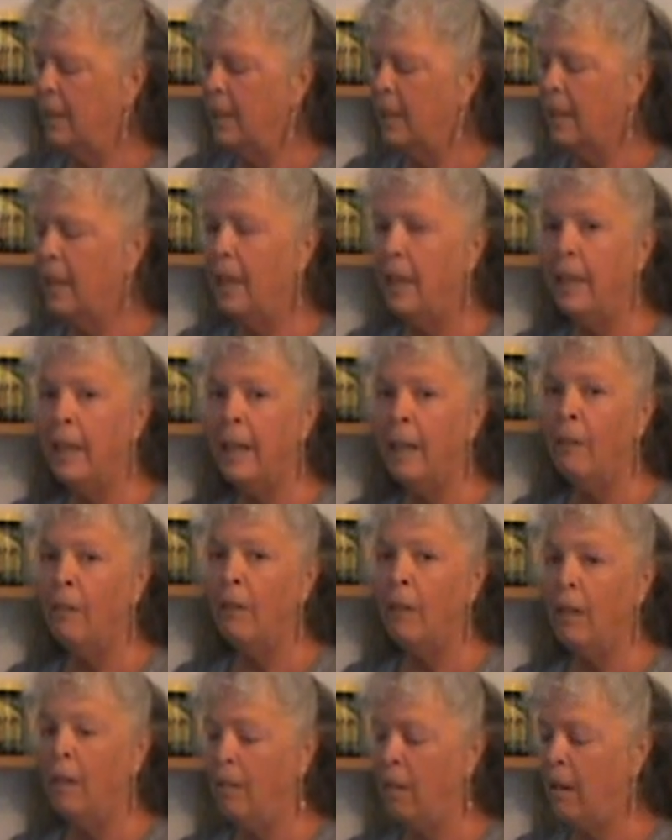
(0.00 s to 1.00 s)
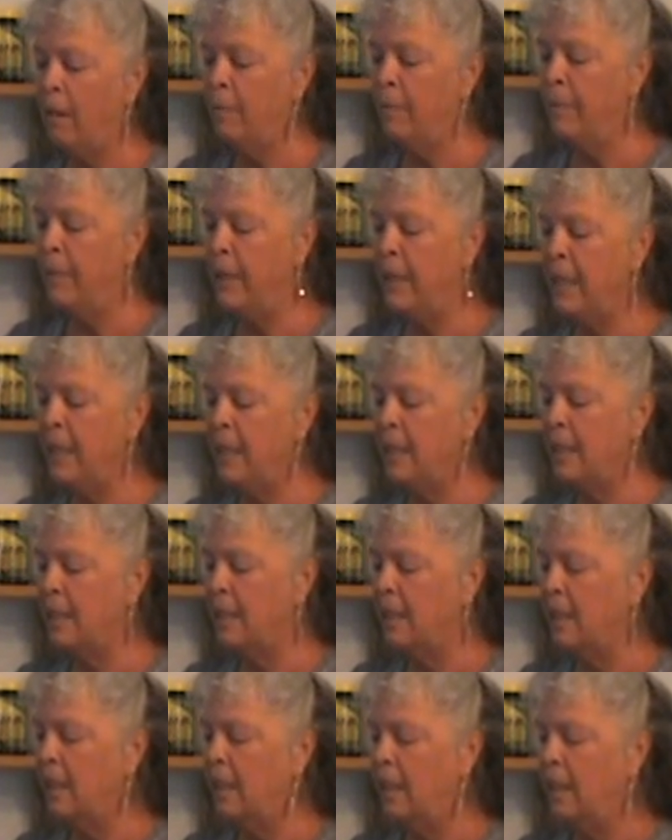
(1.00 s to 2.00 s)
cutting out a lot of meat,
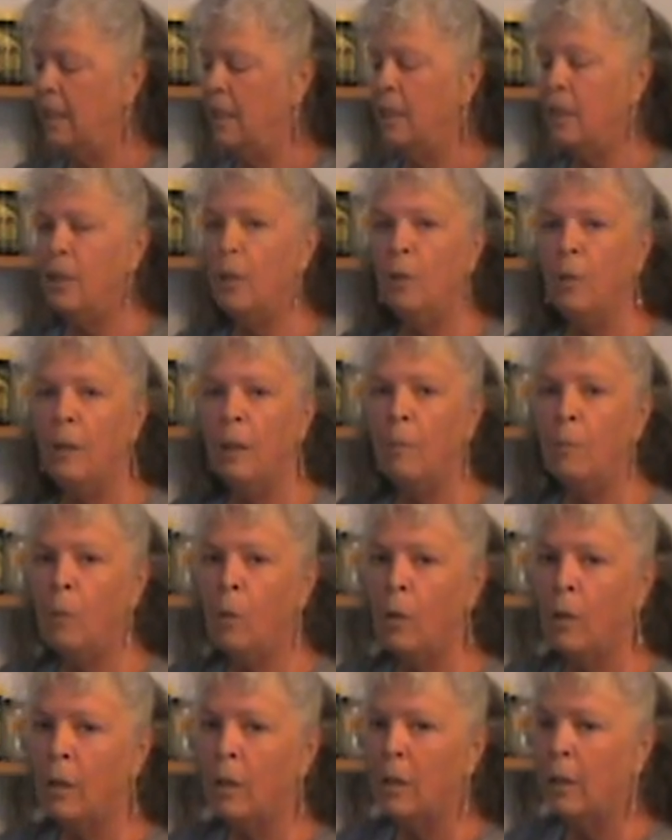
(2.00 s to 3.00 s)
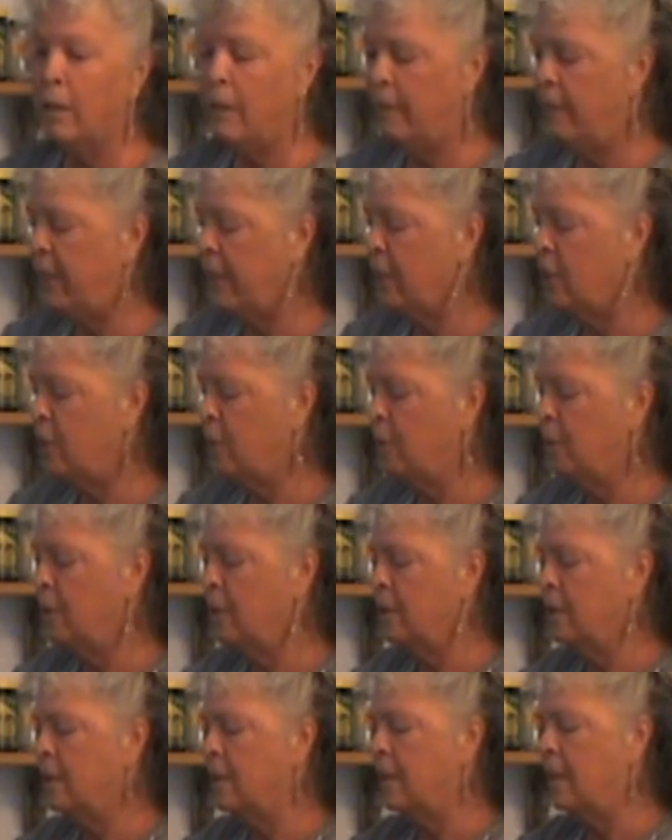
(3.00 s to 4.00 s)
doing more
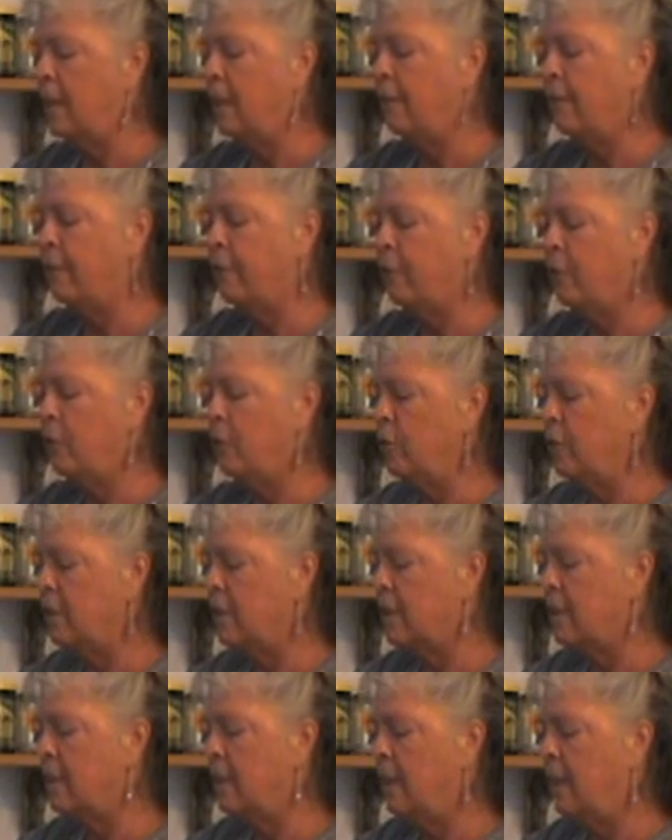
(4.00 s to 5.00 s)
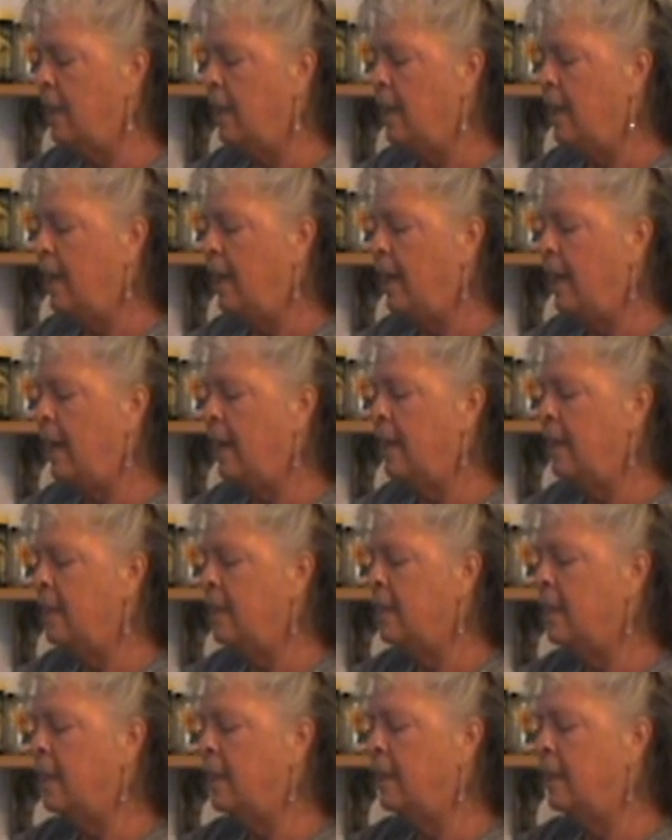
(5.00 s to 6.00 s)
vegetables and fruits,
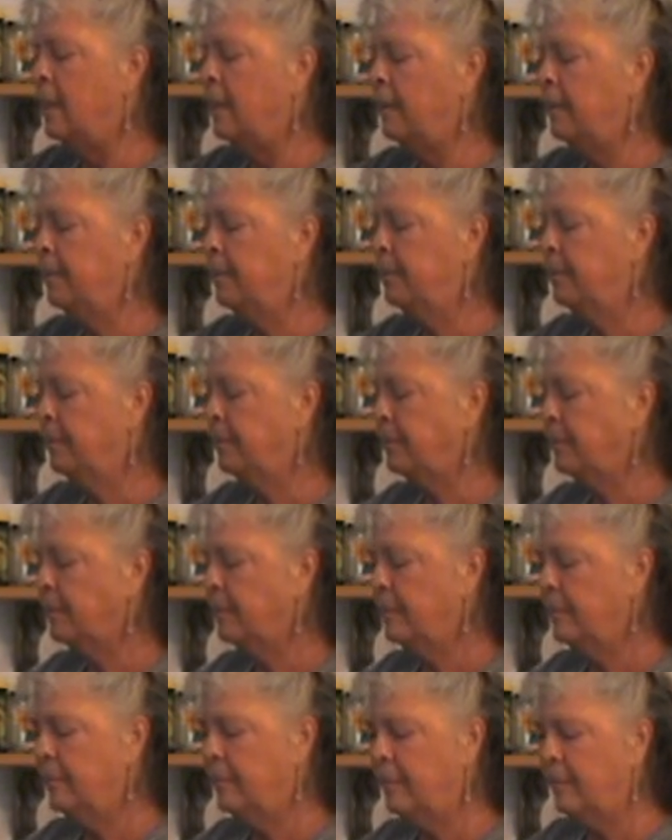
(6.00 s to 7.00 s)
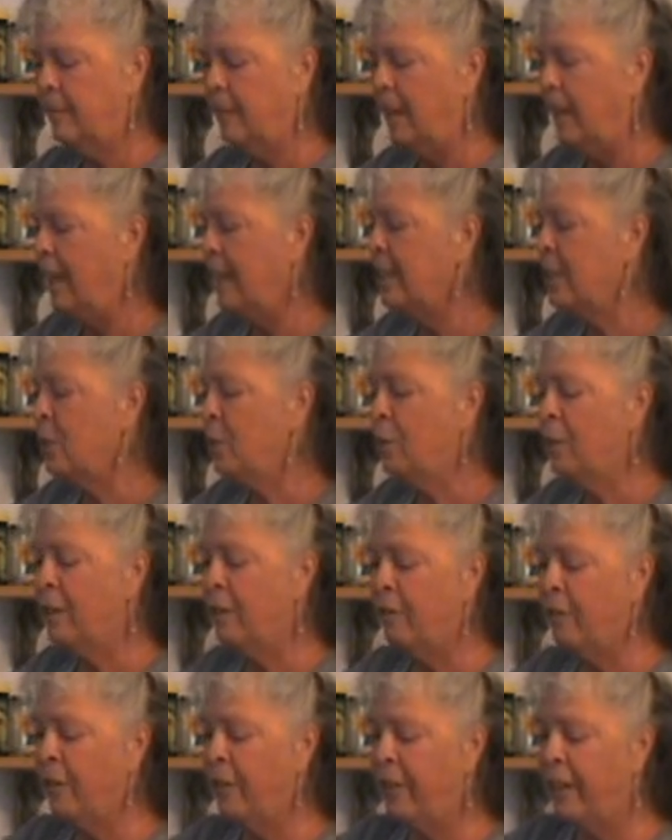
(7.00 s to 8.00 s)
and it's a
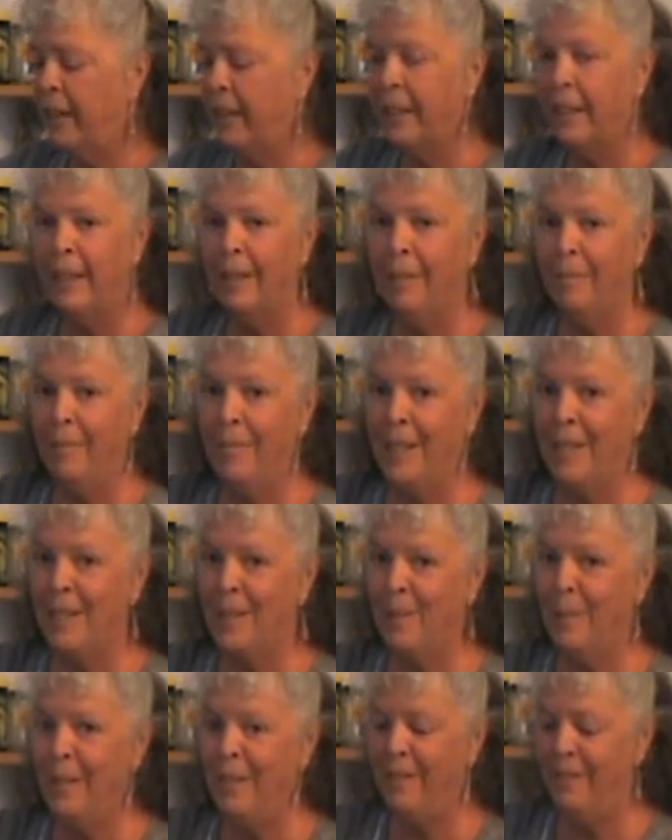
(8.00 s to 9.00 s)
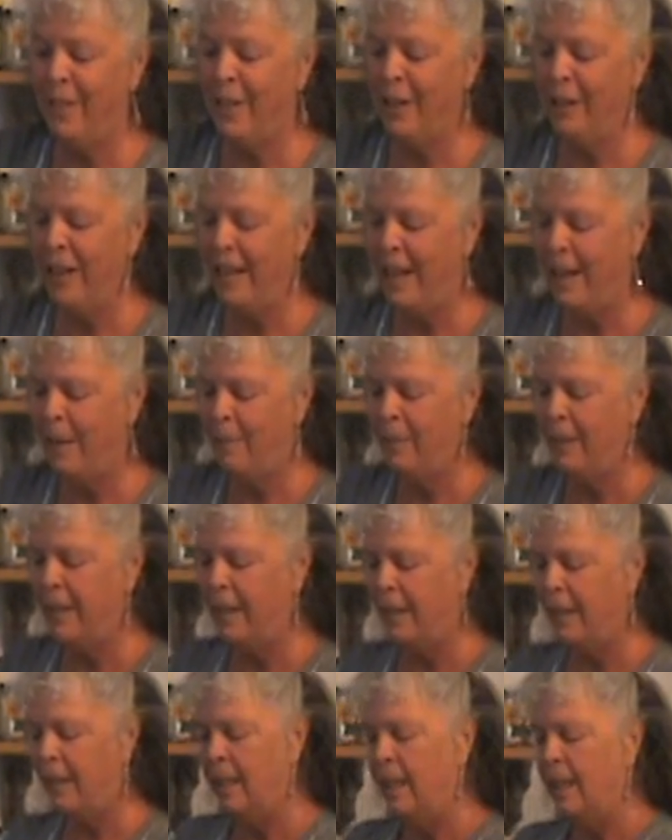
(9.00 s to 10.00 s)
wonderful thing. Makes me very happy.
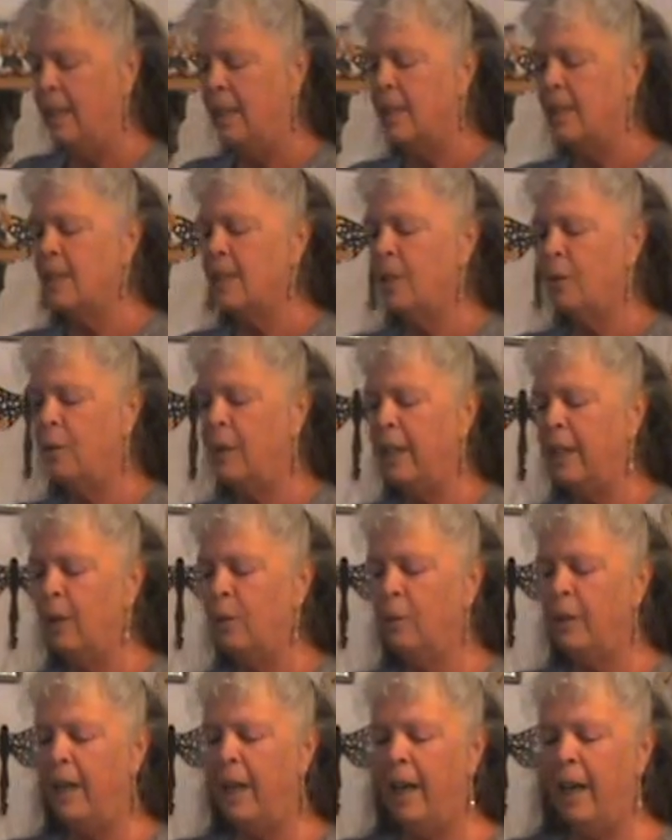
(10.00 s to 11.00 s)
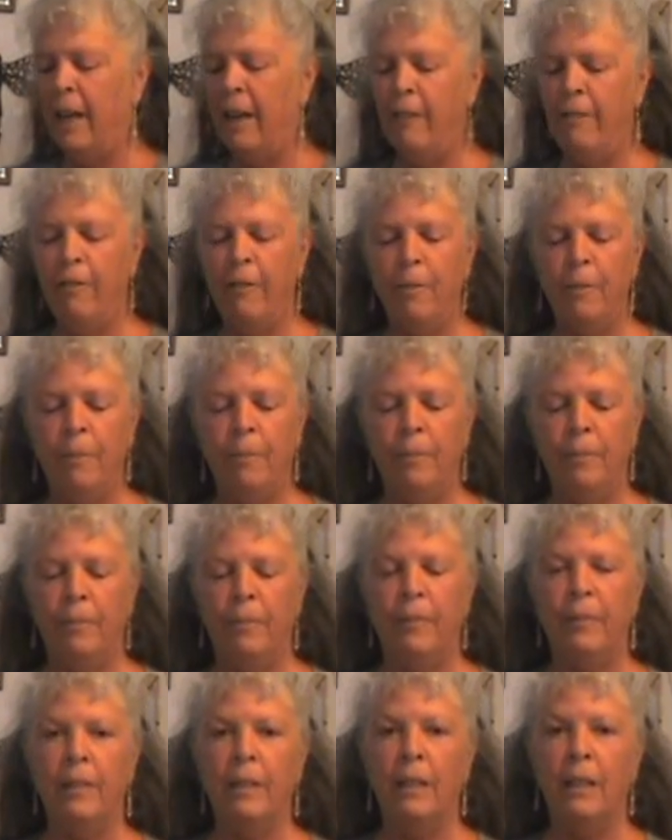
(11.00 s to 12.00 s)
So here we have
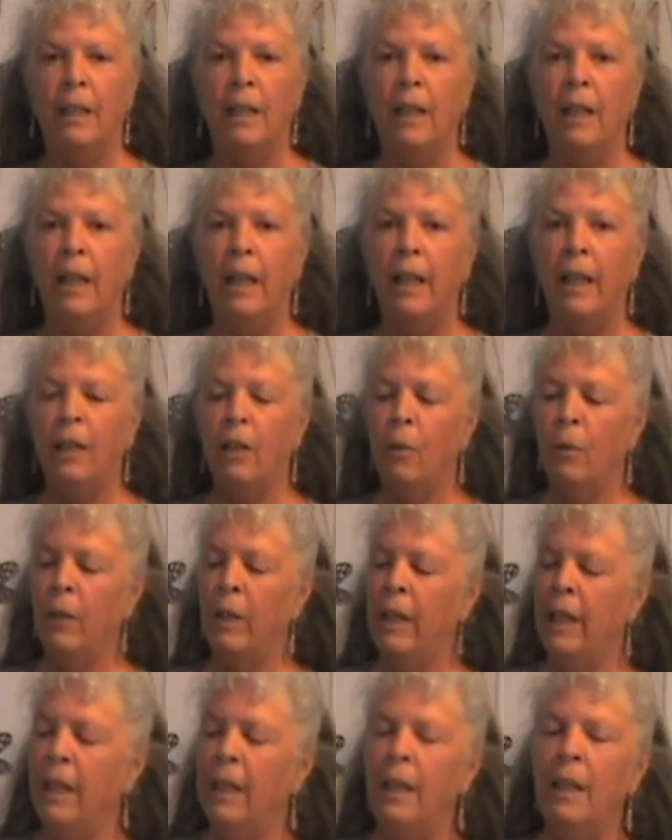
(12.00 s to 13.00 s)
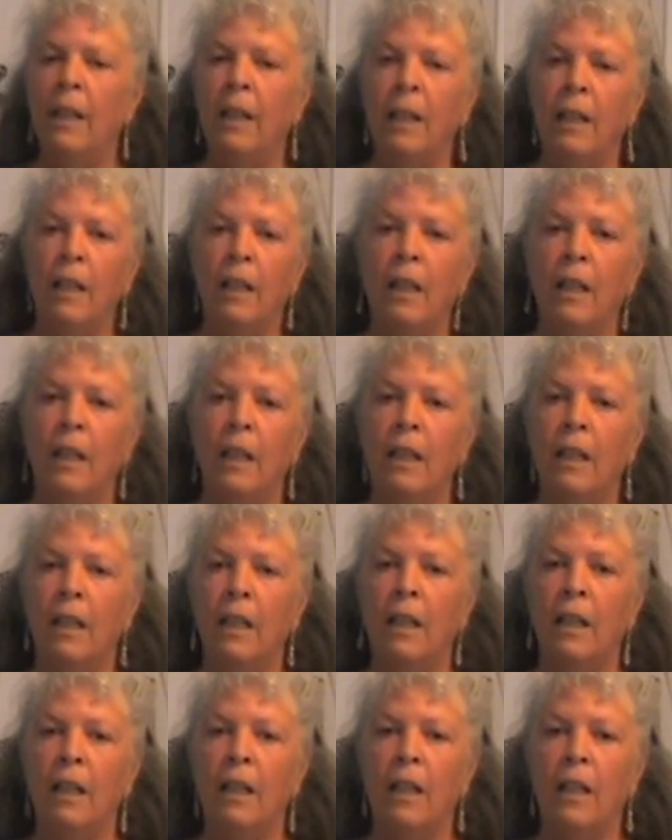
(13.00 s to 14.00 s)
a green
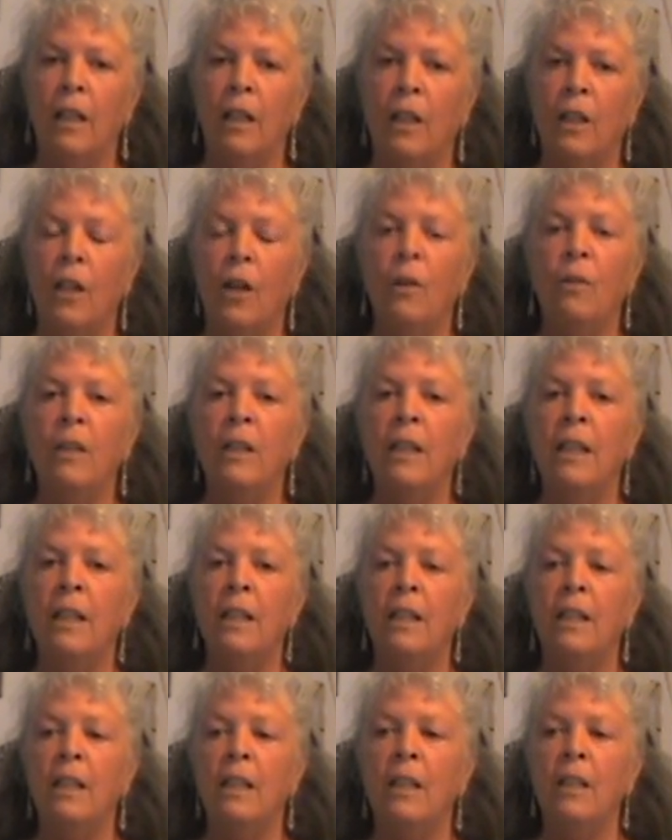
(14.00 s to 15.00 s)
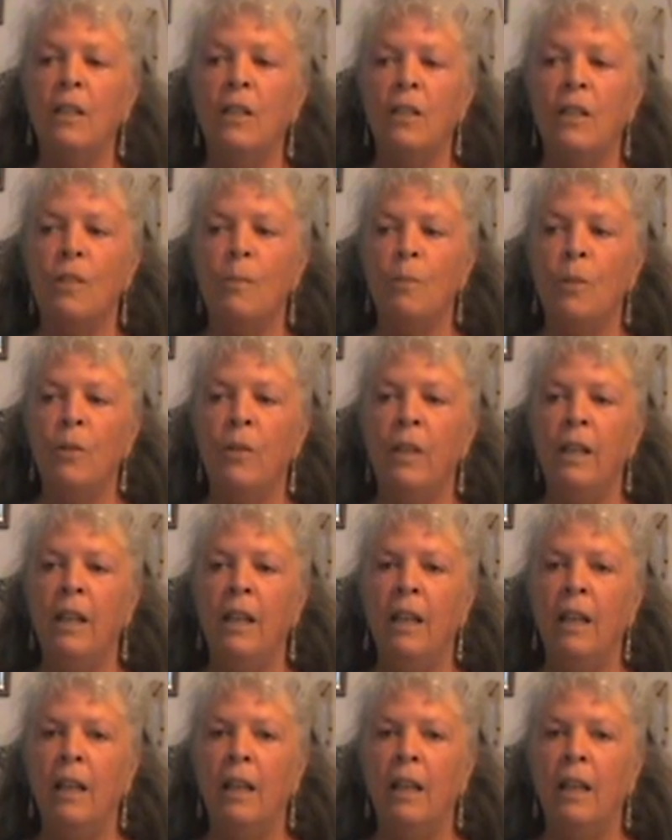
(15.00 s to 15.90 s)
coconut smoothie.